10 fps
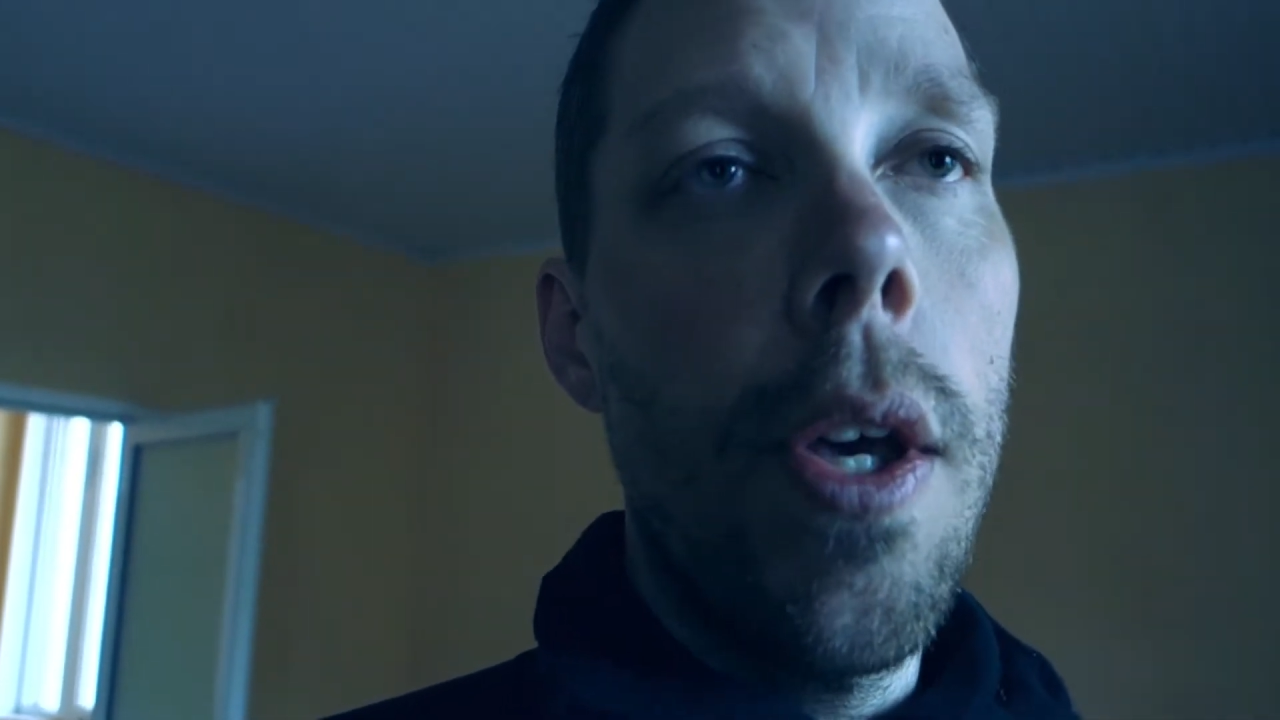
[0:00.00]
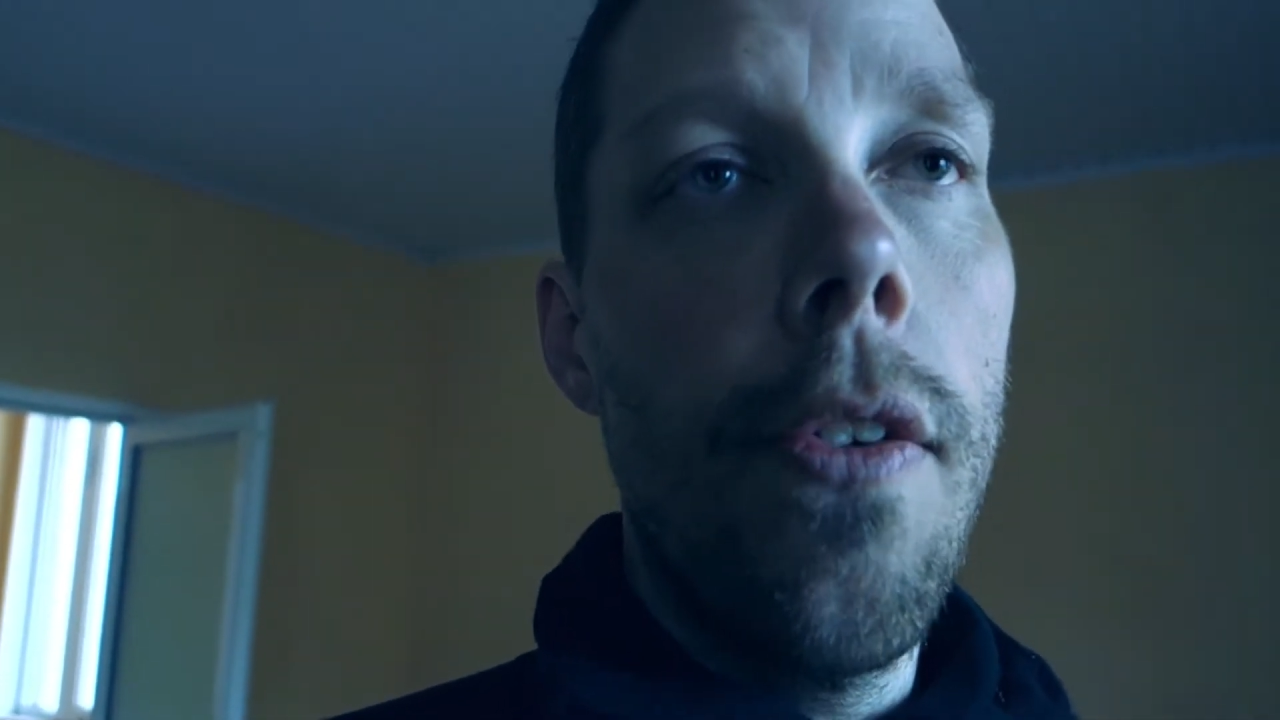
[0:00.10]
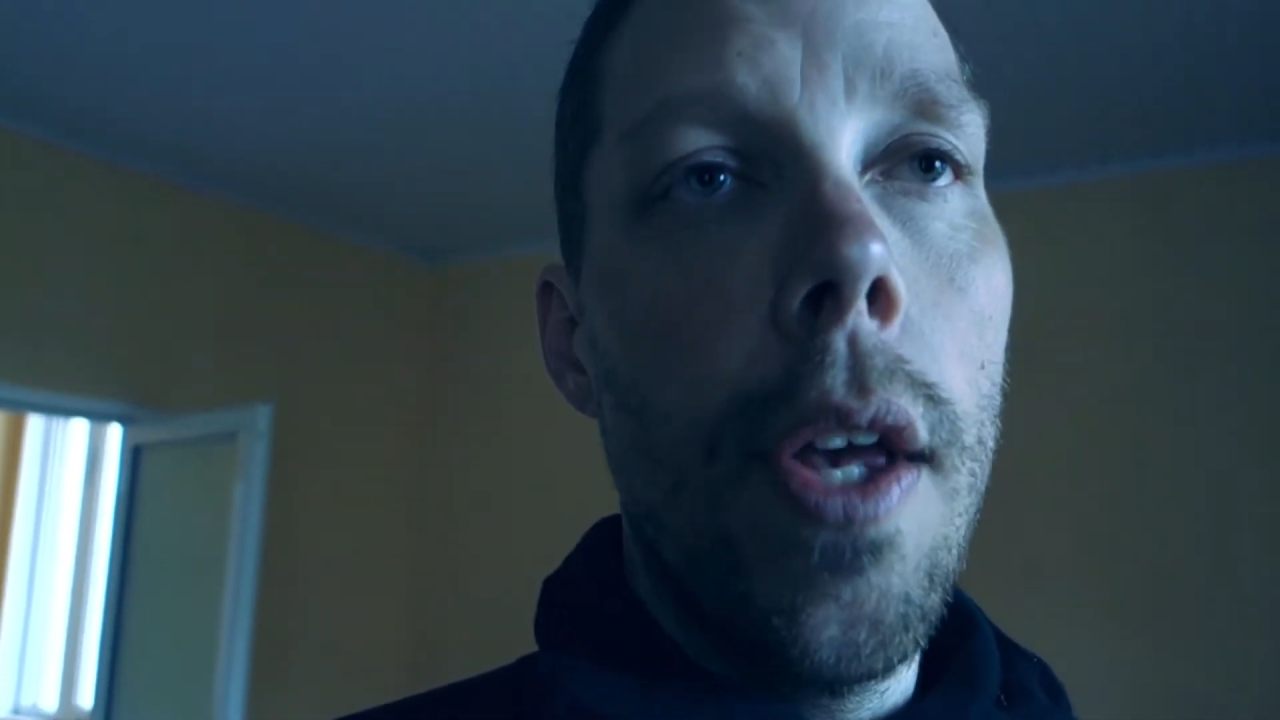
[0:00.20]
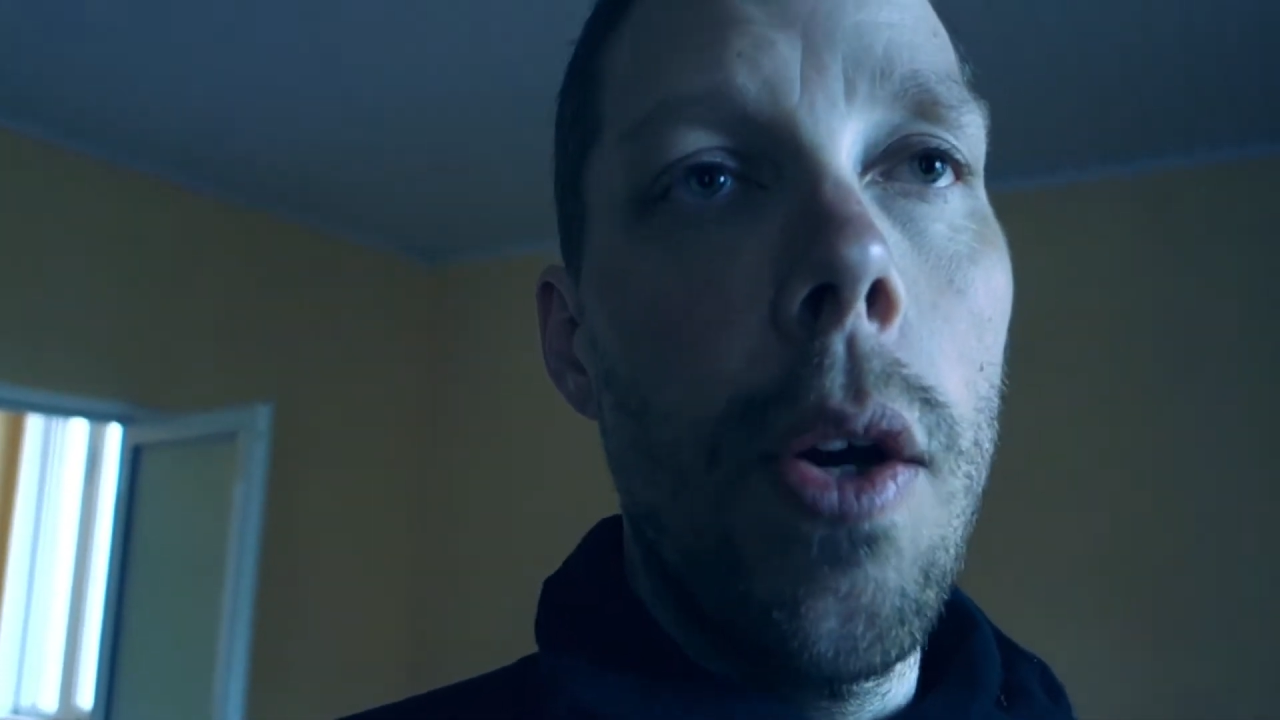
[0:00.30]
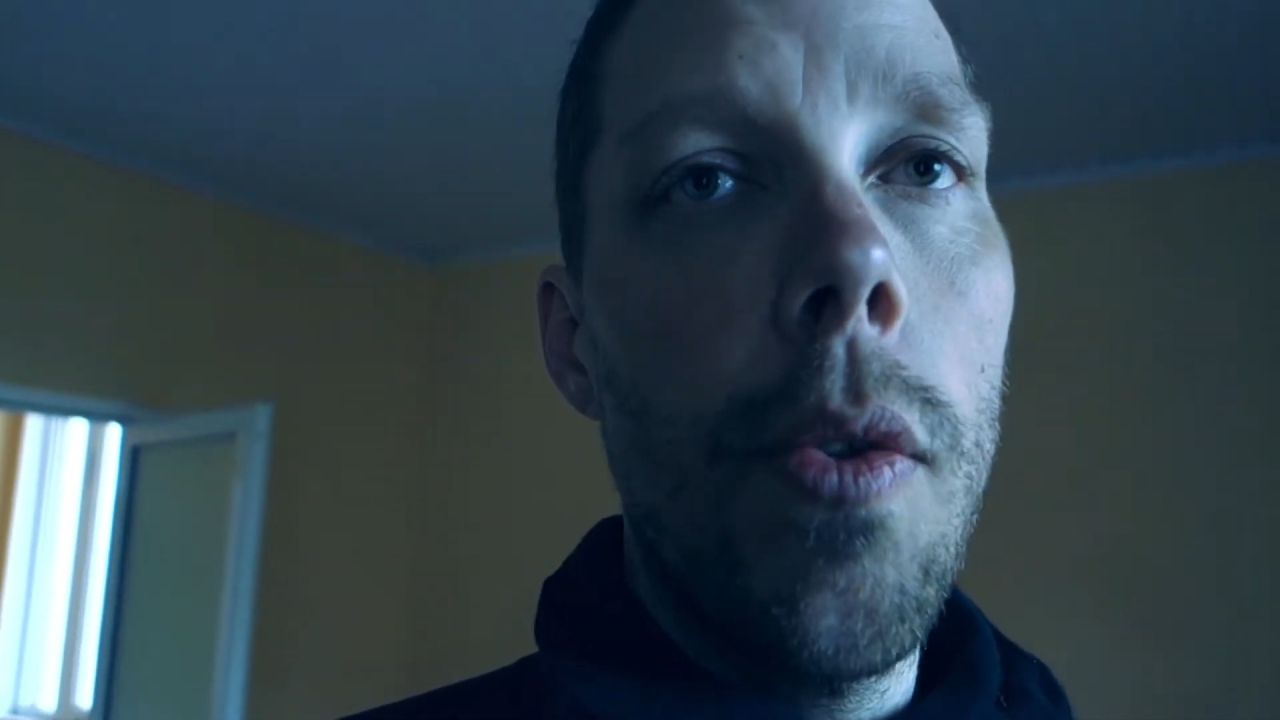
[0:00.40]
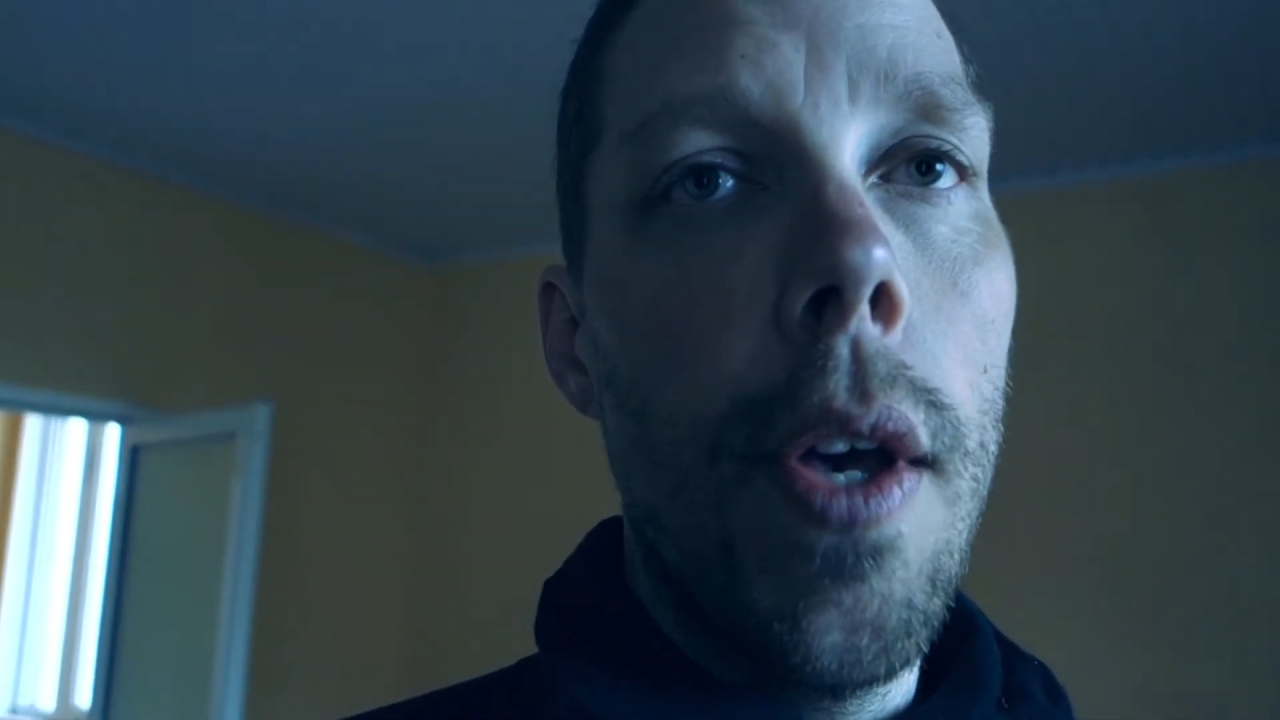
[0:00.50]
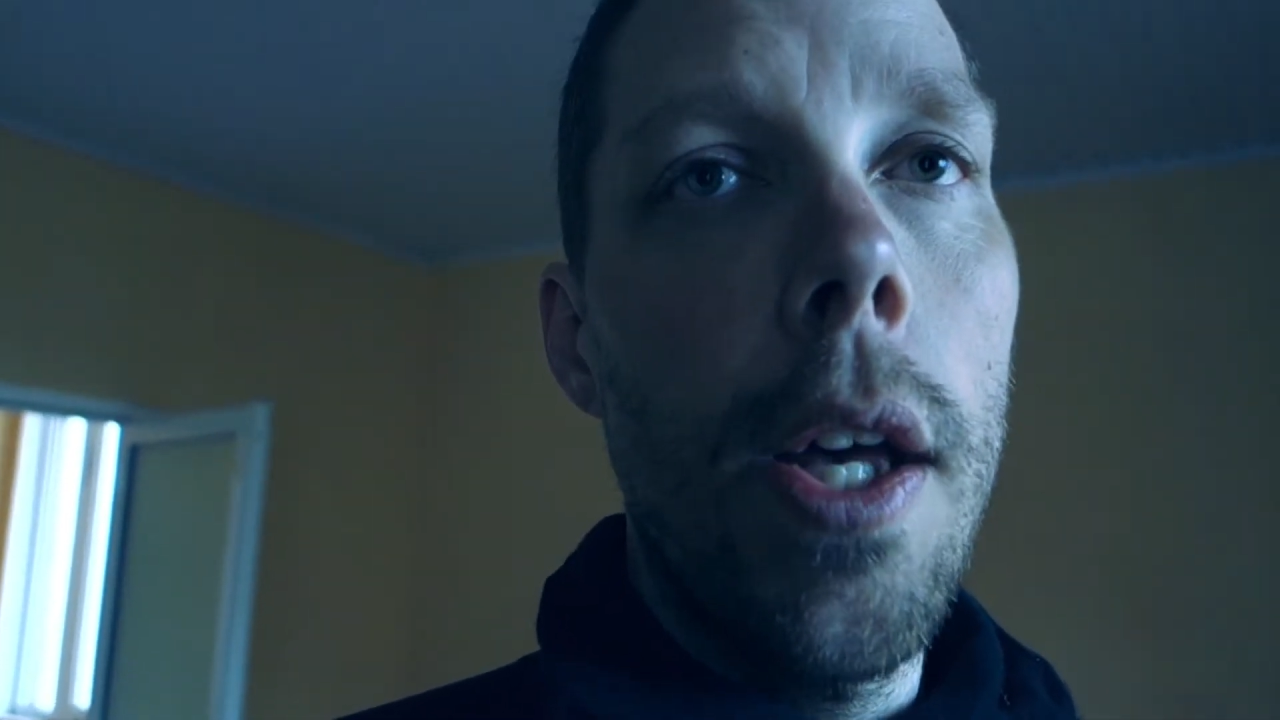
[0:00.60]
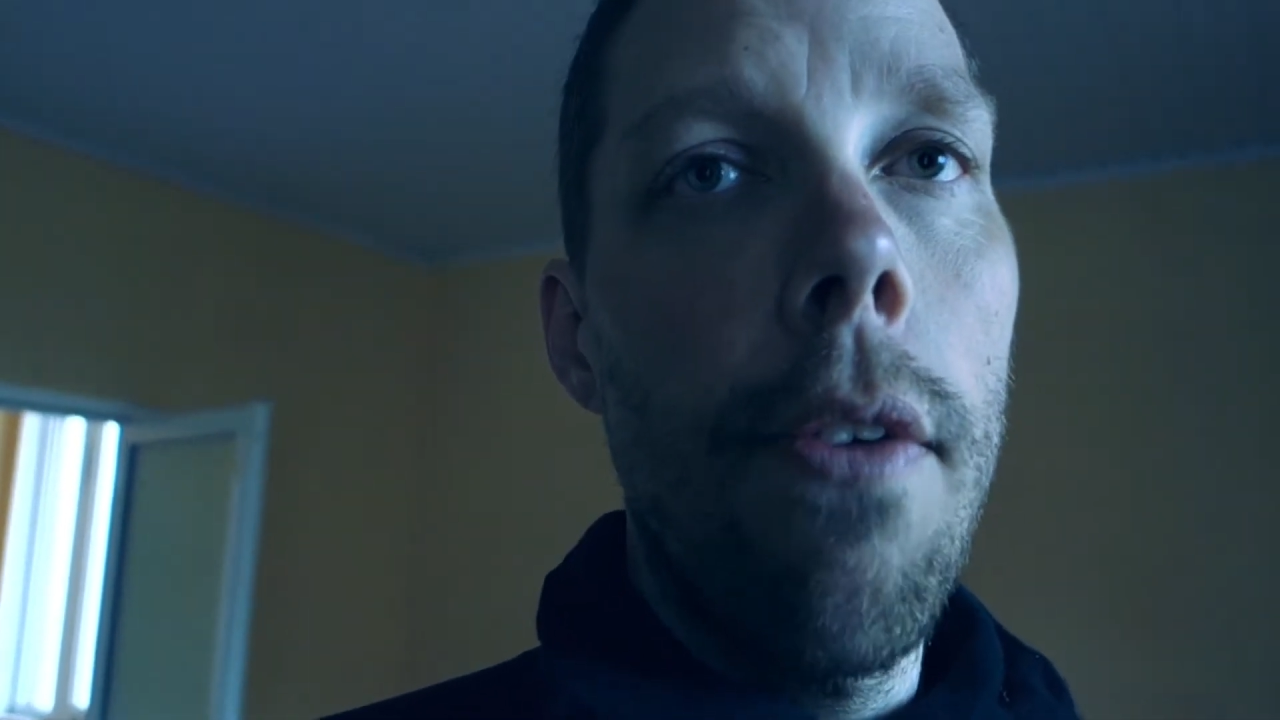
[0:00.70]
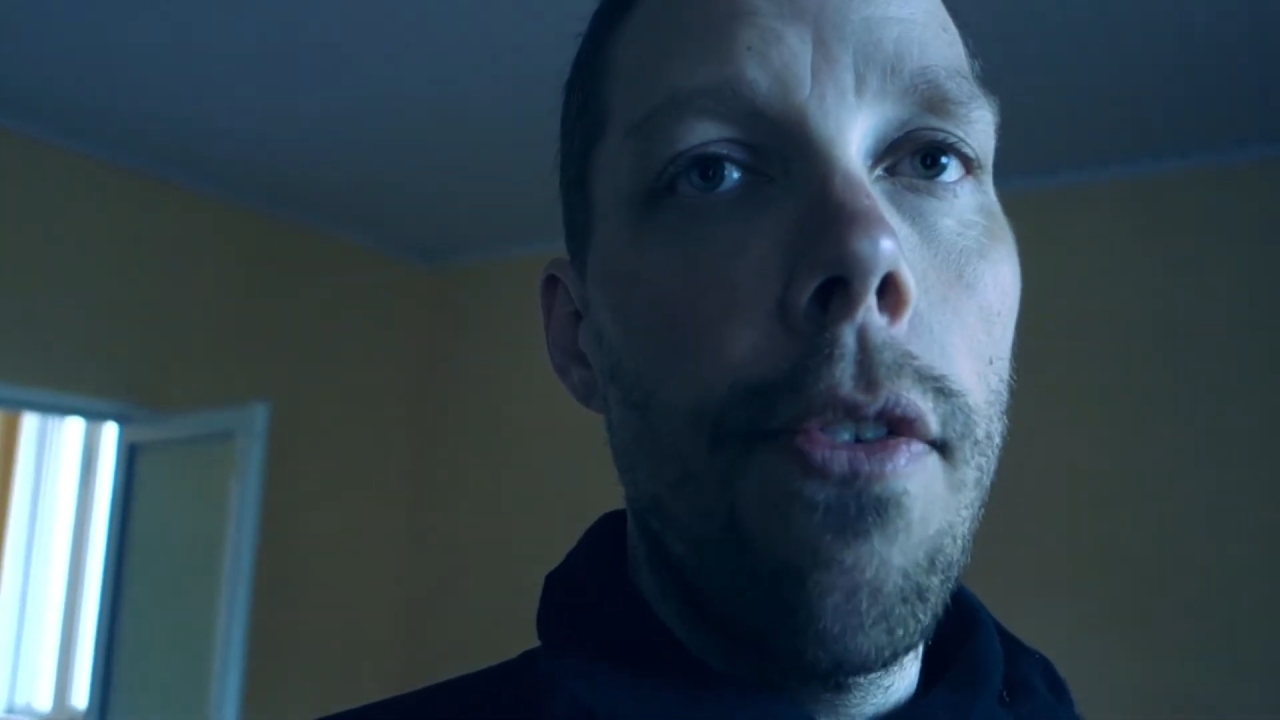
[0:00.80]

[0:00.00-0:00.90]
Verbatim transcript: just outside